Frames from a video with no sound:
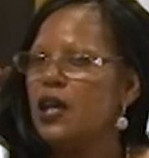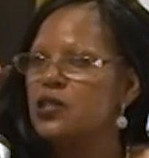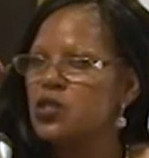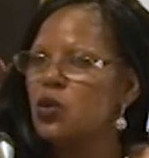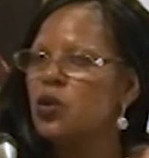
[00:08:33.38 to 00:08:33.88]

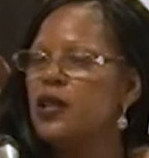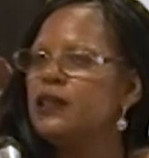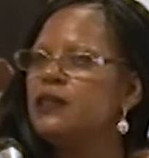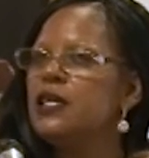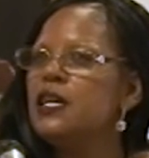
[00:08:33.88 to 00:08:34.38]
So
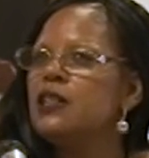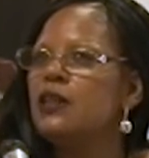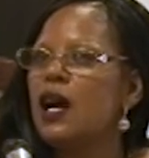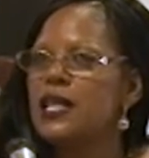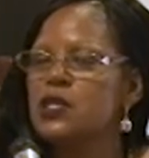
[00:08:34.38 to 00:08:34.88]

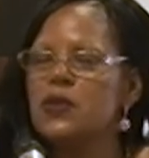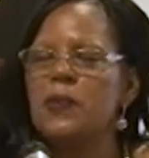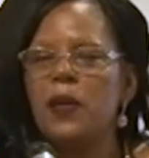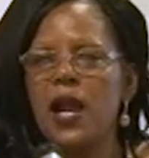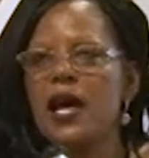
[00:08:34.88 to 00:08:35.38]
indeed, as we
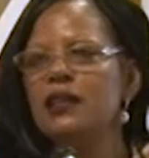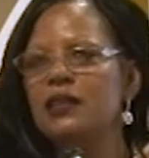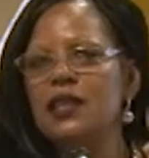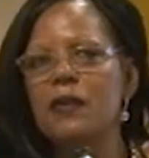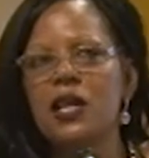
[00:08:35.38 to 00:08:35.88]
plan
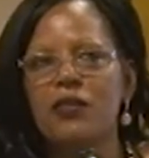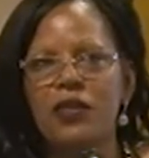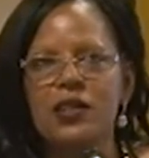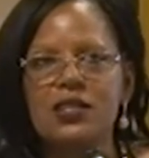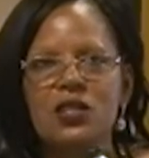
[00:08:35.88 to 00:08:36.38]
in many of
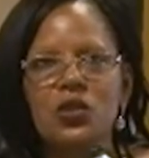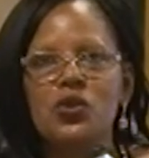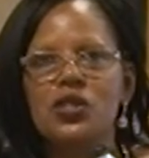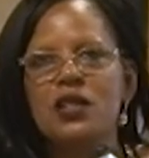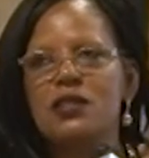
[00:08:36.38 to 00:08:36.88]
our
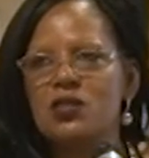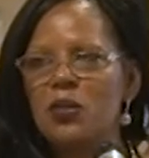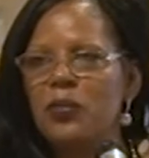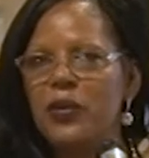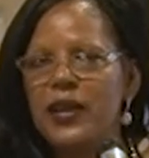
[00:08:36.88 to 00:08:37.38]
institutions to
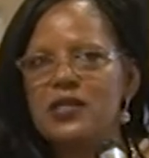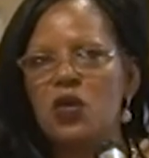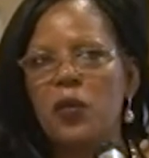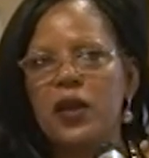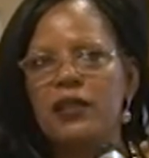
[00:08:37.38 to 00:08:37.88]
embrace
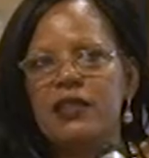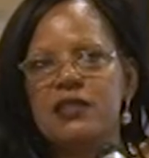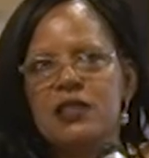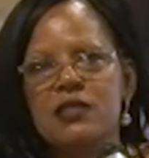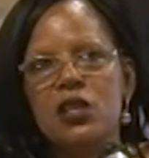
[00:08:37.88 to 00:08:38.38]
open and
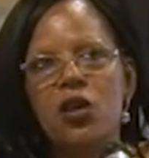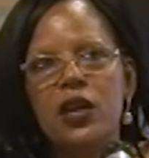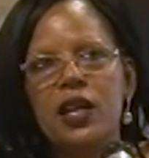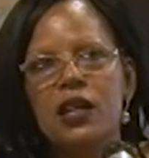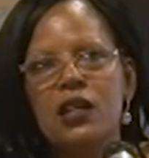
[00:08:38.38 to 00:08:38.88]
distance
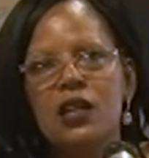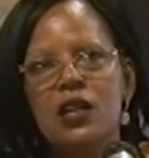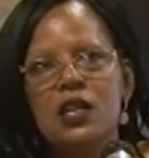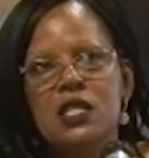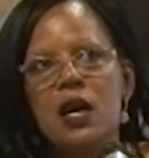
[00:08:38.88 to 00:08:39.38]
learning,
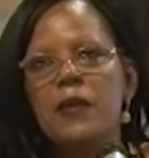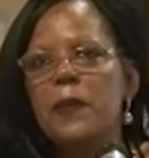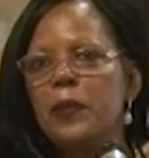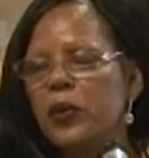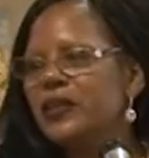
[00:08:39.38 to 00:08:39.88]
some
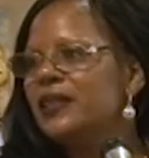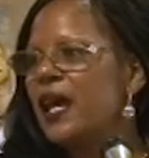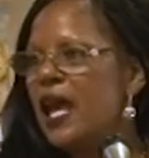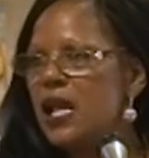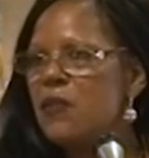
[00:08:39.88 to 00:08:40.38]
important
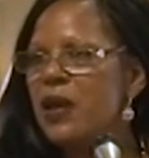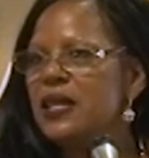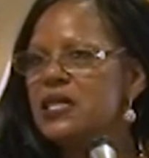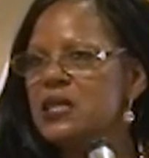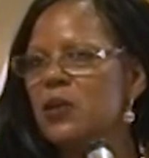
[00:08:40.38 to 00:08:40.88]

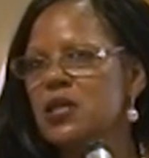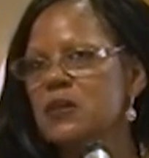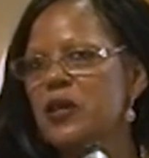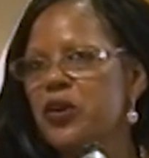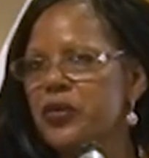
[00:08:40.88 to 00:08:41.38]
elements
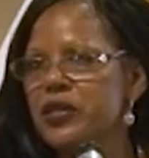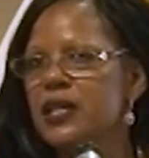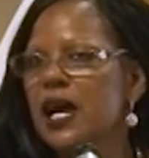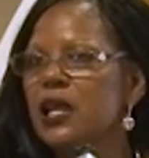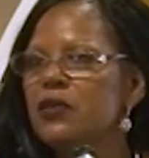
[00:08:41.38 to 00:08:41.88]
must be
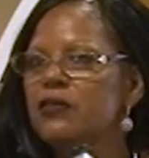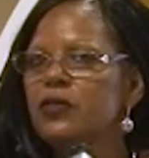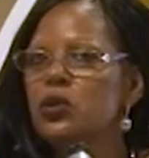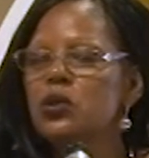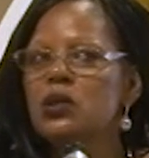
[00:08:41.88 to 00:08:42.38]
critically
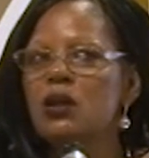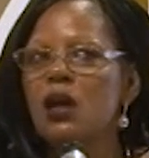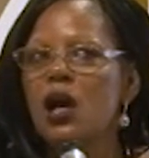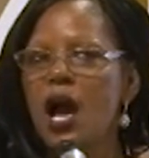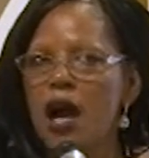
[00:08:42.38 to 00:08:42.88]
reviewed,
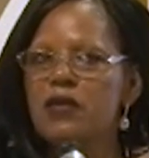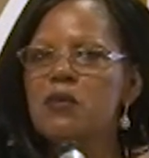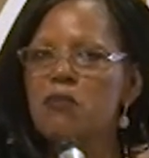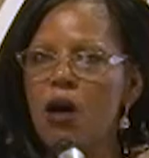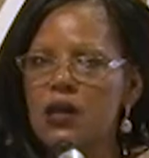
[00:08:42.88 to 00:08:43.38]
and we
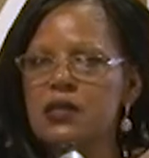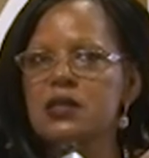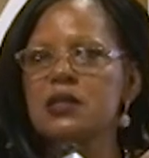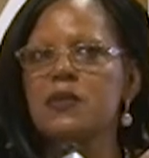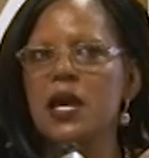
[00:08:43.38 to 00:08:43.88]

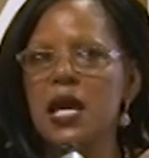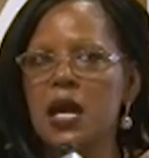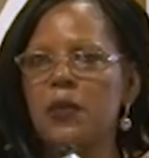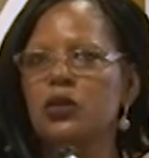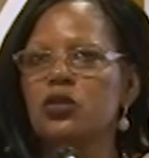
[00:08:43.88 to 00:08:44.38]
must be
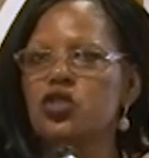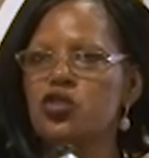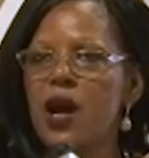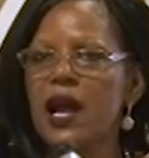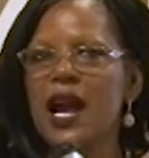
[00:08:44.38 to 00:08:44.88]
able to
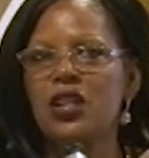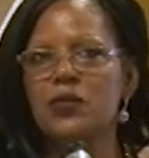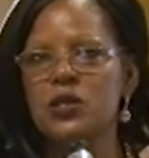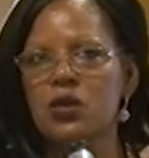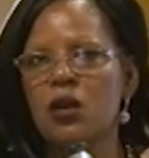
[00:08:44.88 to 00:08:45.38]
track and
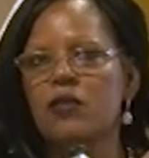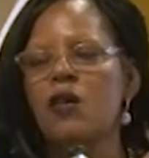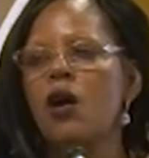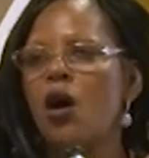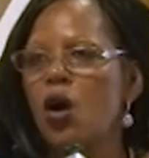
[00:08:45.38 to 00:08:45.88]
observe
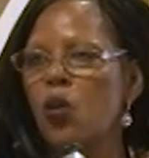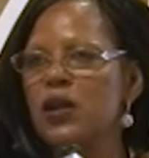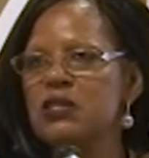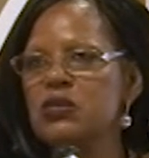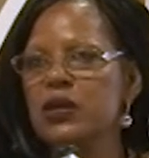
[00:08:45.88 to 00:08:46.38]
how
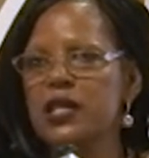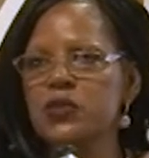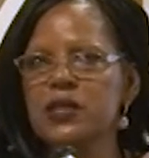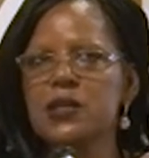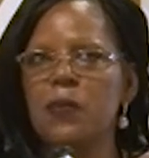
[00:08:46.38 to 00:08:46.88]
well students
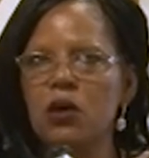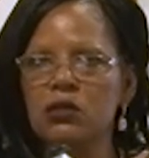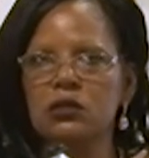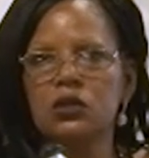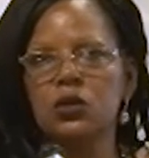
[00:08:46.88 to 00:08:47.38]

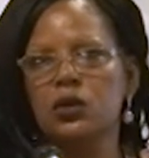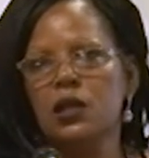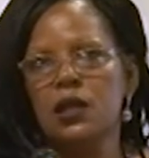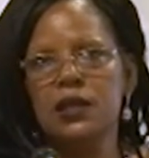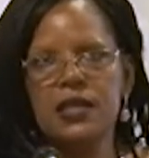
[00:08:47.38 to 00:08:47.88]
respond to
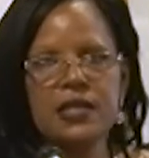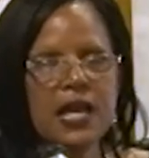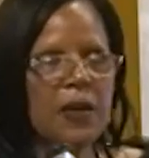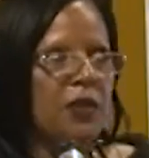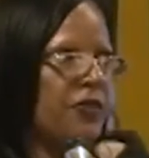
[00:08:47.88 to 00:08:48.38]
this
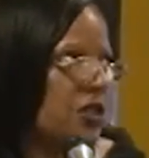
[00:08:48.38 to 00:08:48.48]
type of